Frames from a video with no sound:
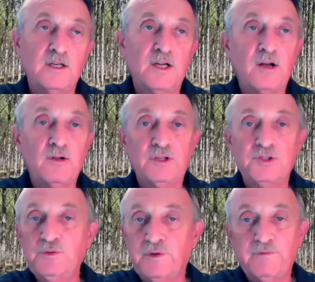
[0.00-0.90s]
dollar
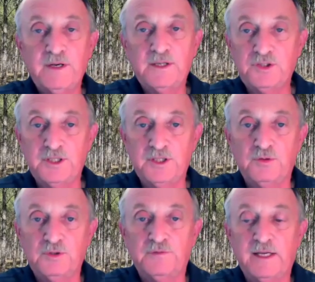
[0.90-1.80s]
that you've invested in
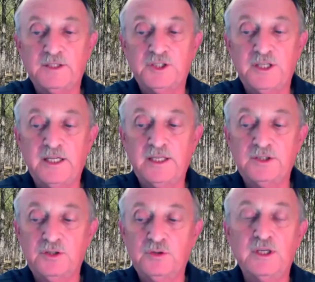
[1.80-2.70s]
those advanced
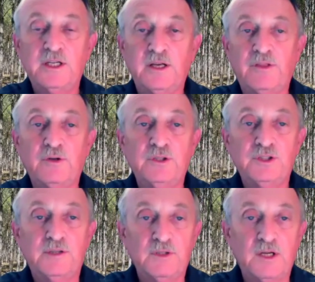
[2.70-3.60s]
genetics, you're getting a
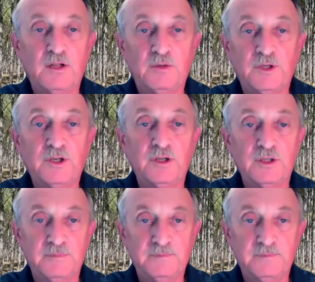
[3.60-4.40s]
$37 return.